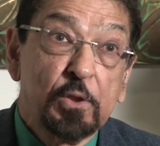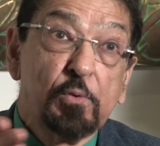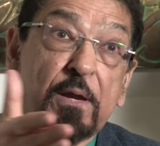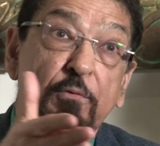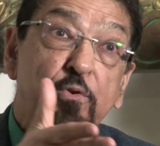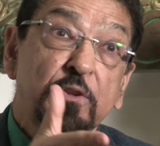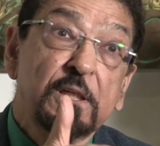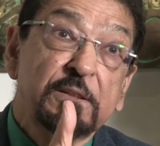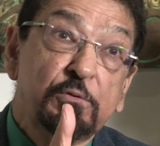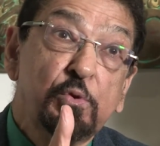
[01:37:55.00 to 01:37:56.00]
Do I have to
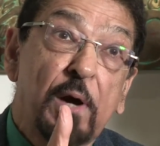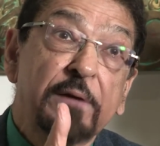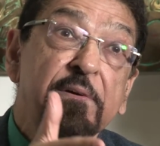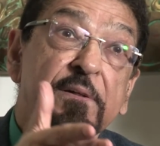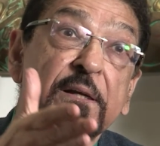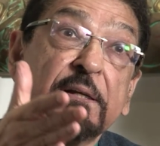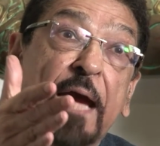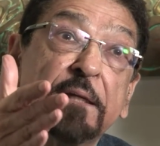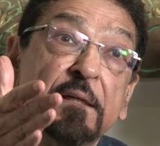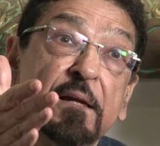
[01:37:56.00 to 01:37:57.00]
still do
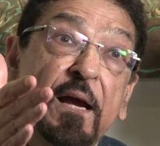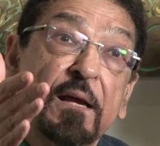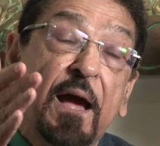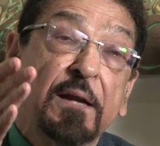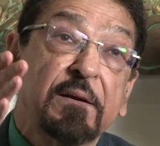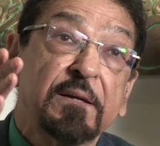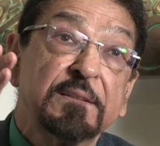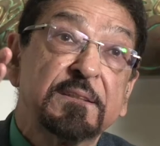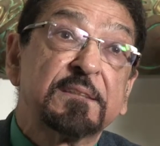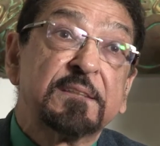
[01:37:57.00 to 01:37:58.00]

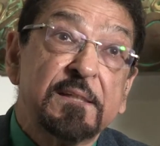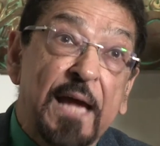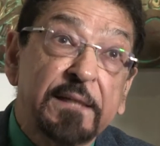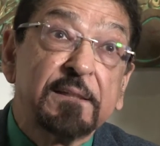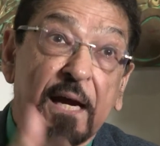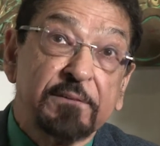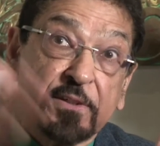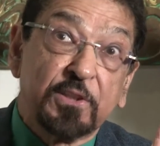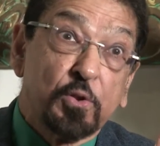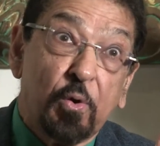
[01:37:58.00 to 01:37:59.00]
169
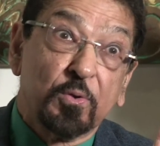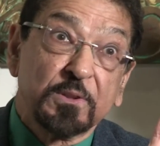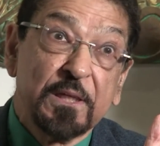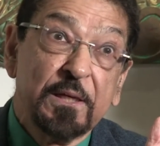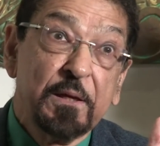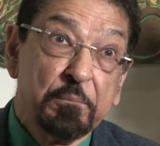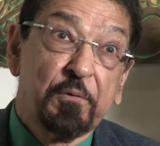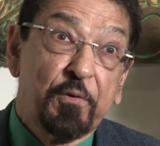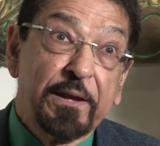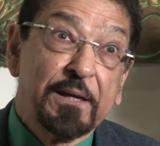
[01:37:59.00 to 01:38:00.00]
countries' laws
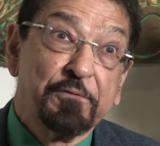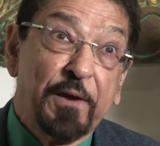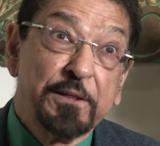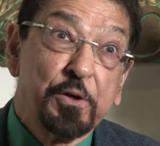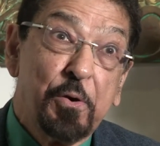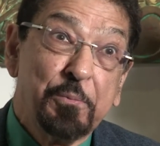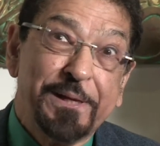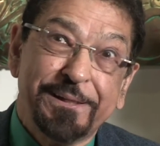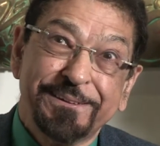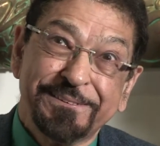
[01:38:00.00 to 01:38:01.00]
before I can find a
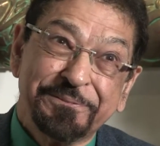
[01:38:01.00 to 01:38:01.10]
homeland?